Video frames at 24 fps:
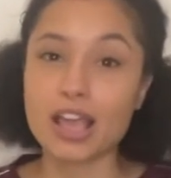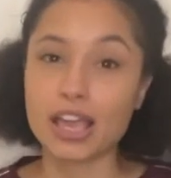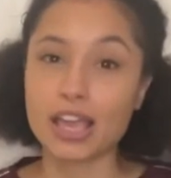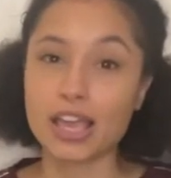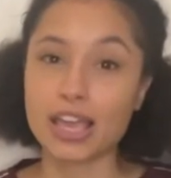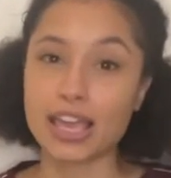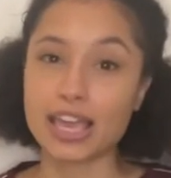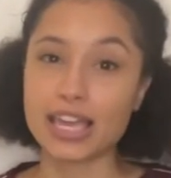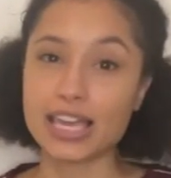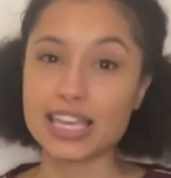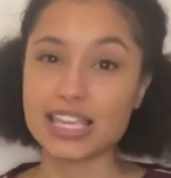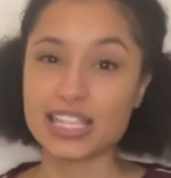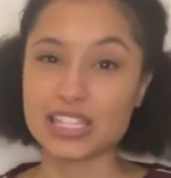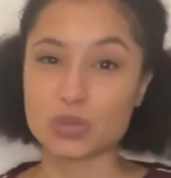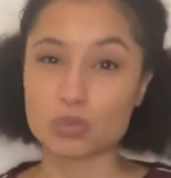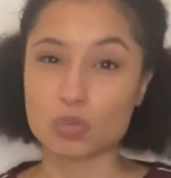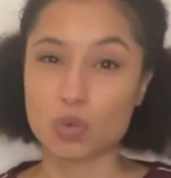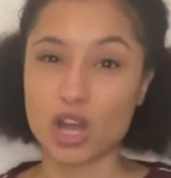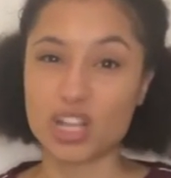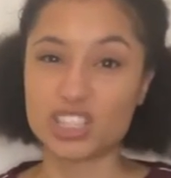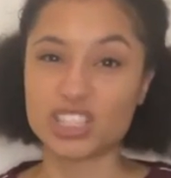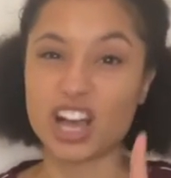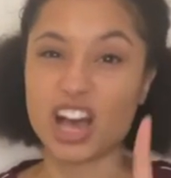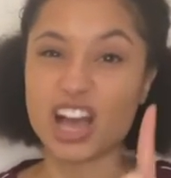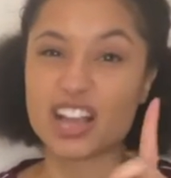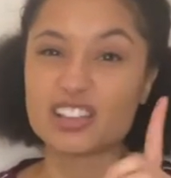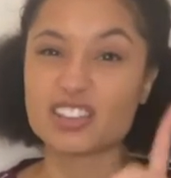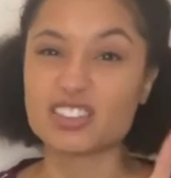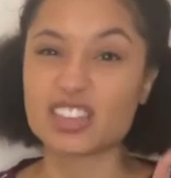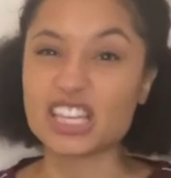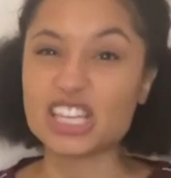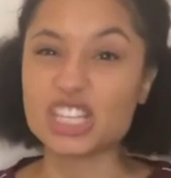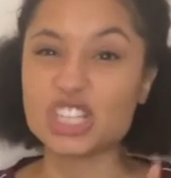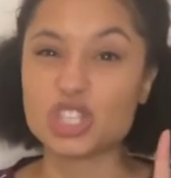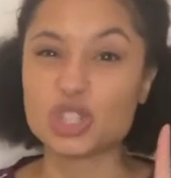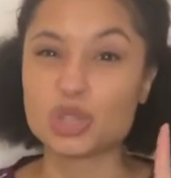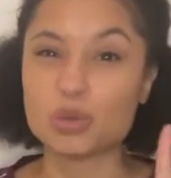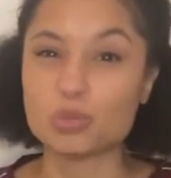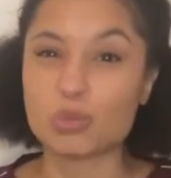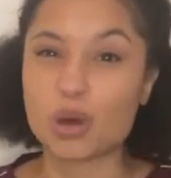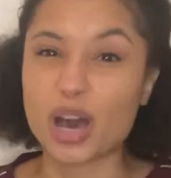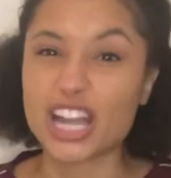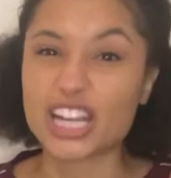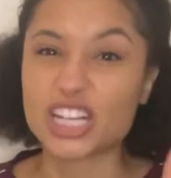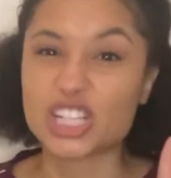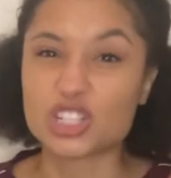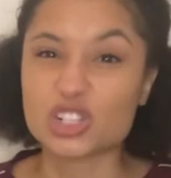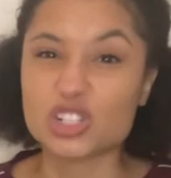Here's one I think you might
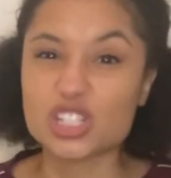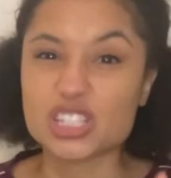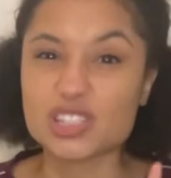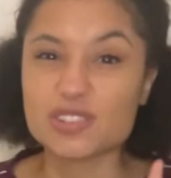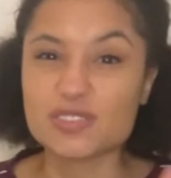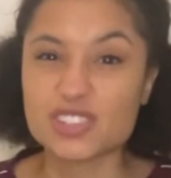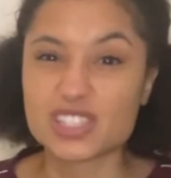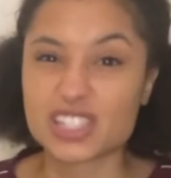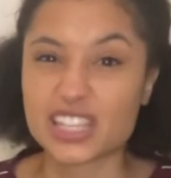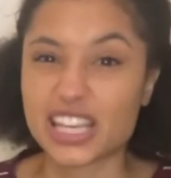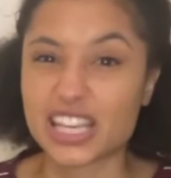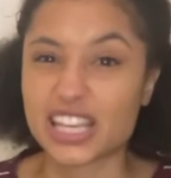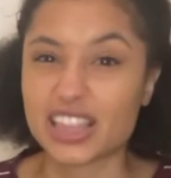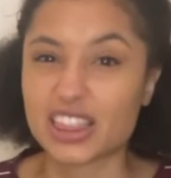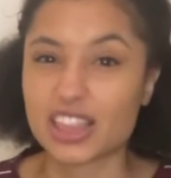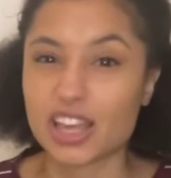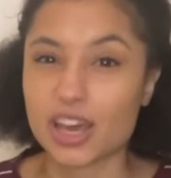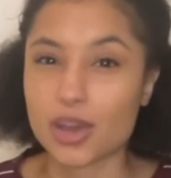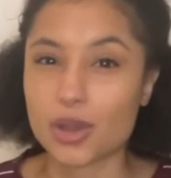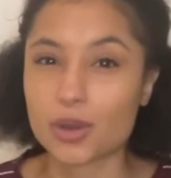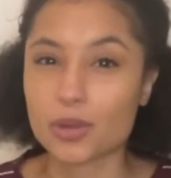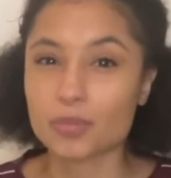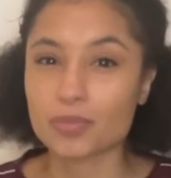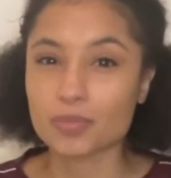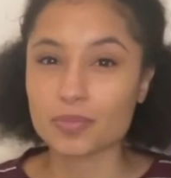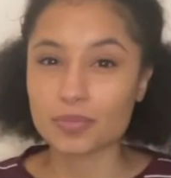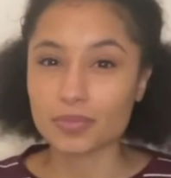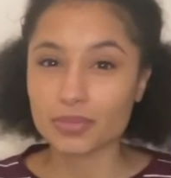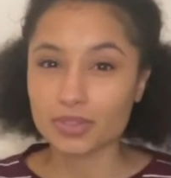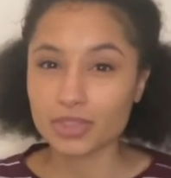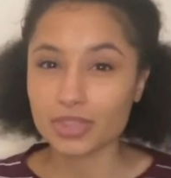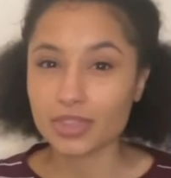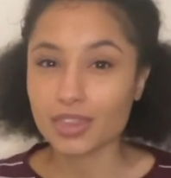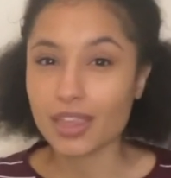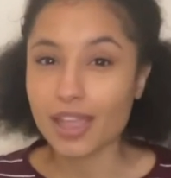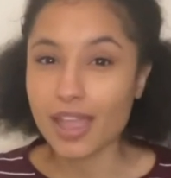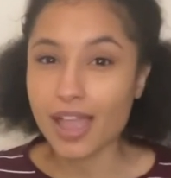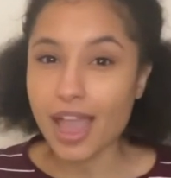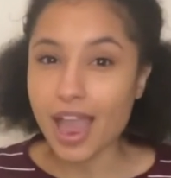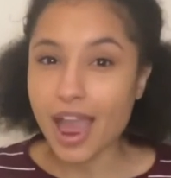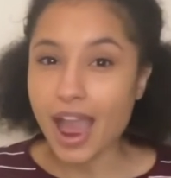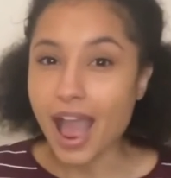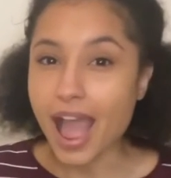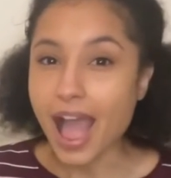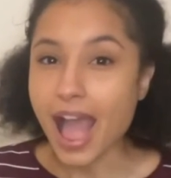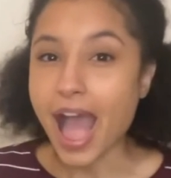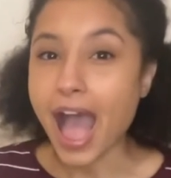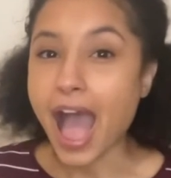not have seen.
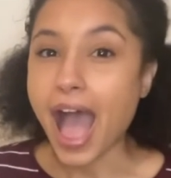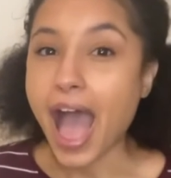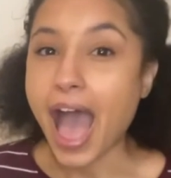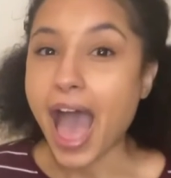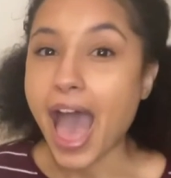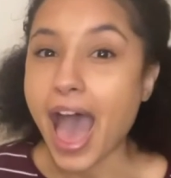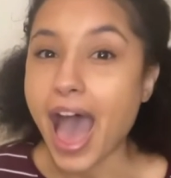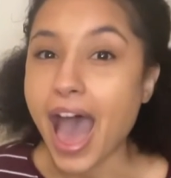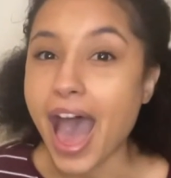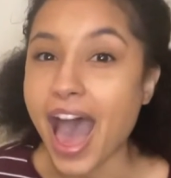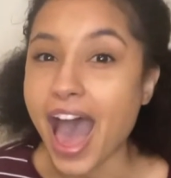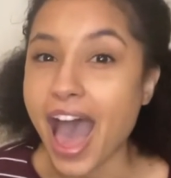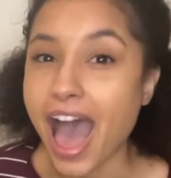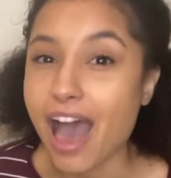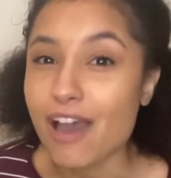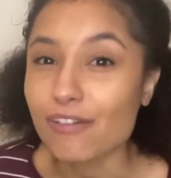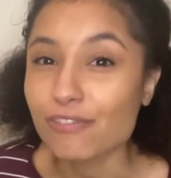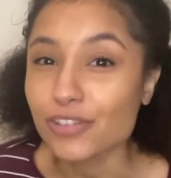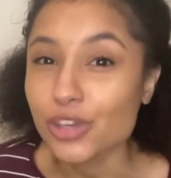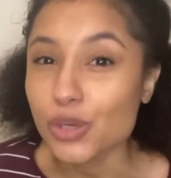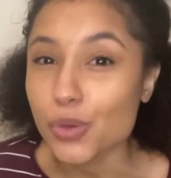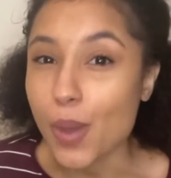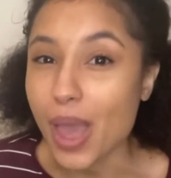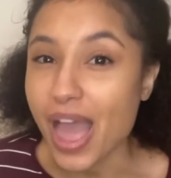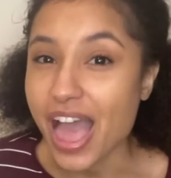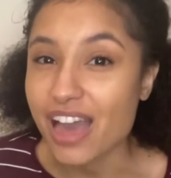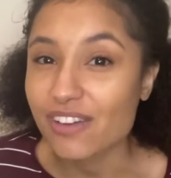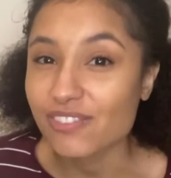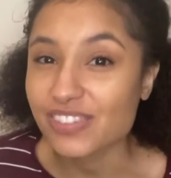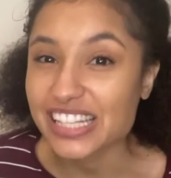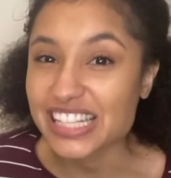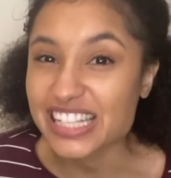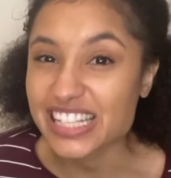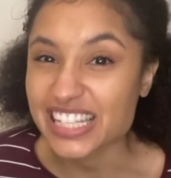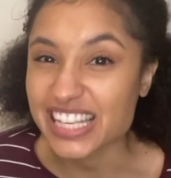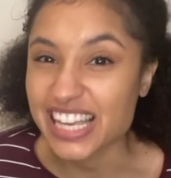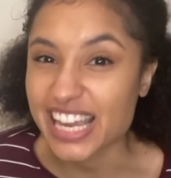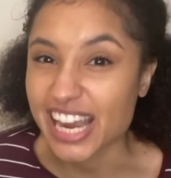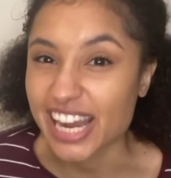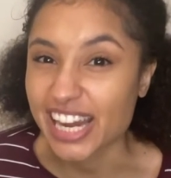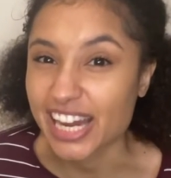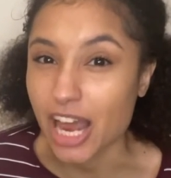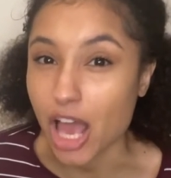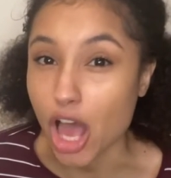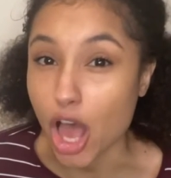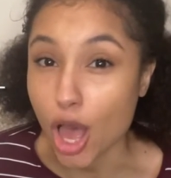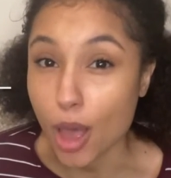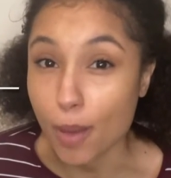Have you ever seen
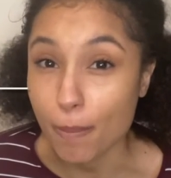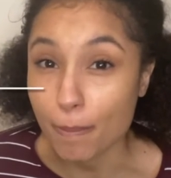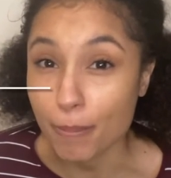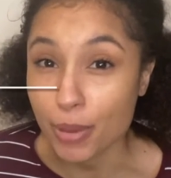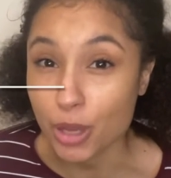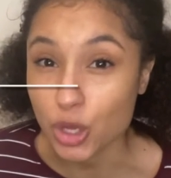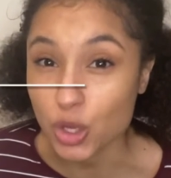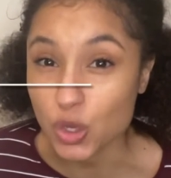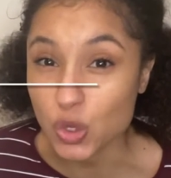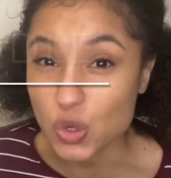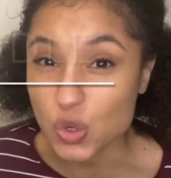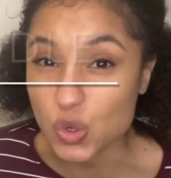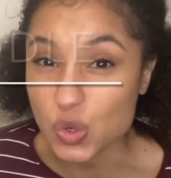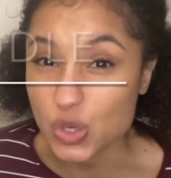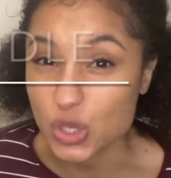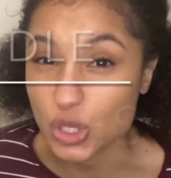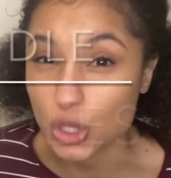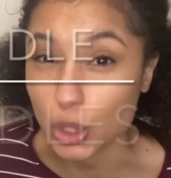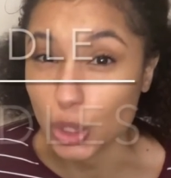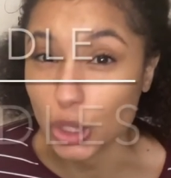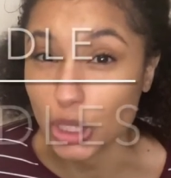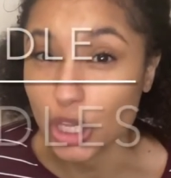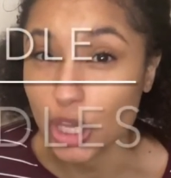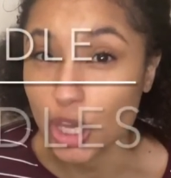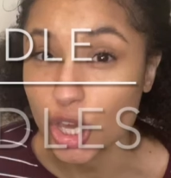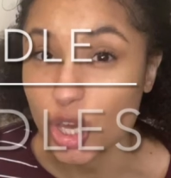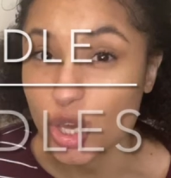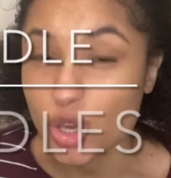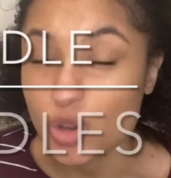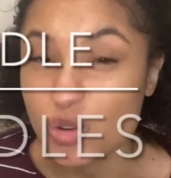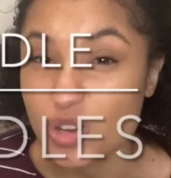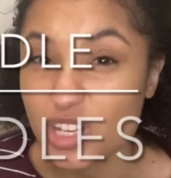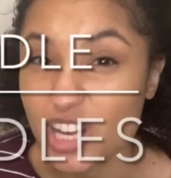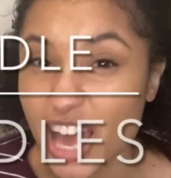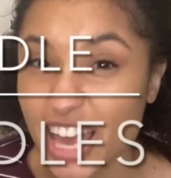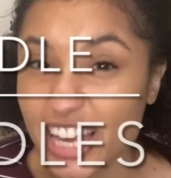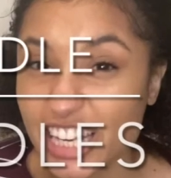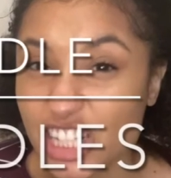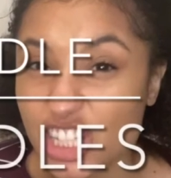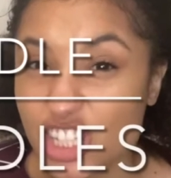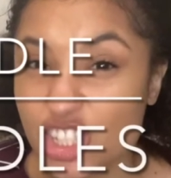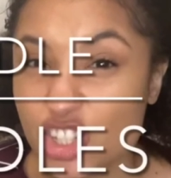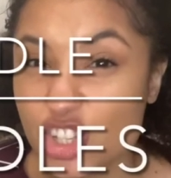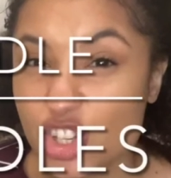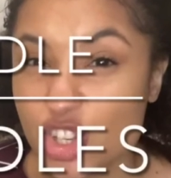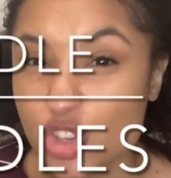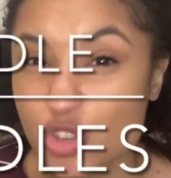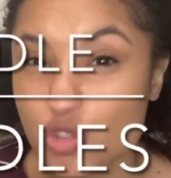a poodle who likes to
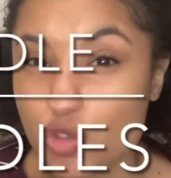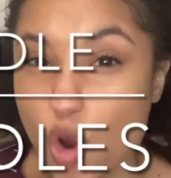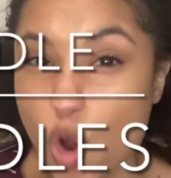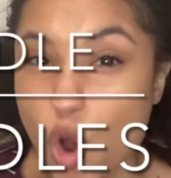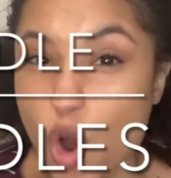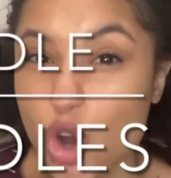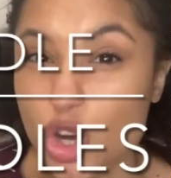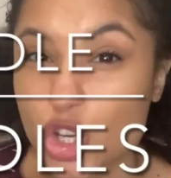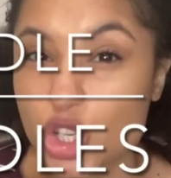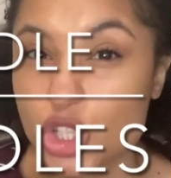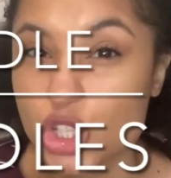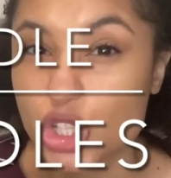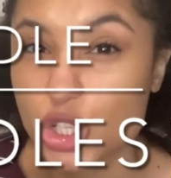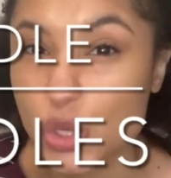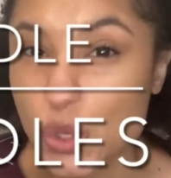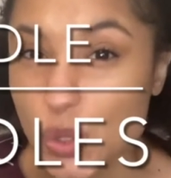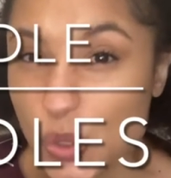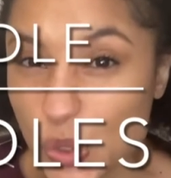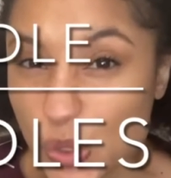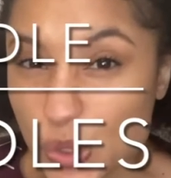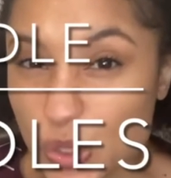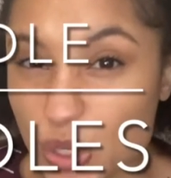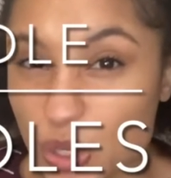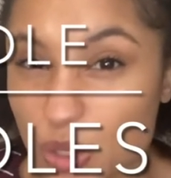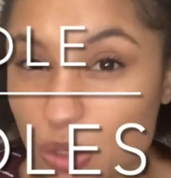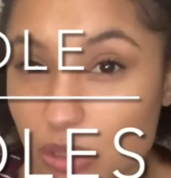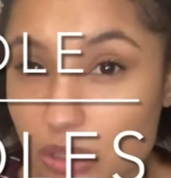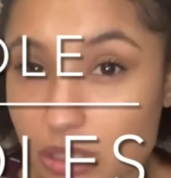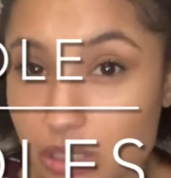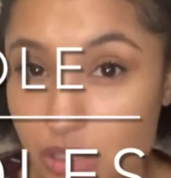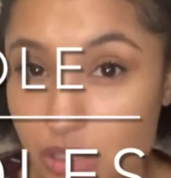draw doodles?